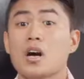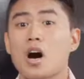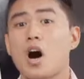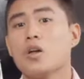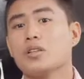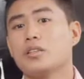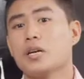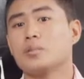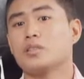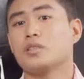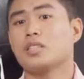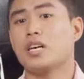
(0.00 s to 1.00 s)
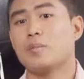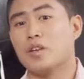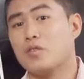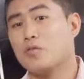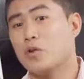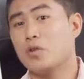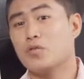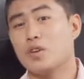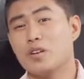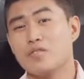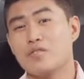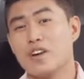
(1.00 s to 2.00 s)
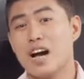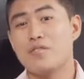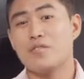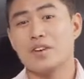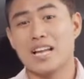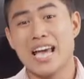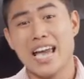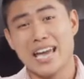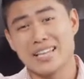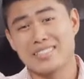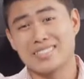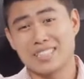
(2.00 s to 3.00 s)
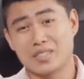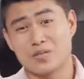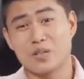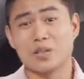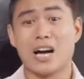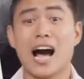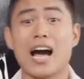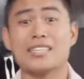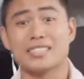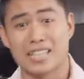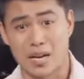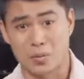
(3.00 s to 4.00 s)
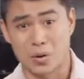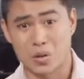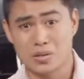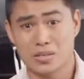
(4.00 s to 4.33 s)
All the dumpsters come in 4-foot, 5-foot, and 6-foot high sidewalls.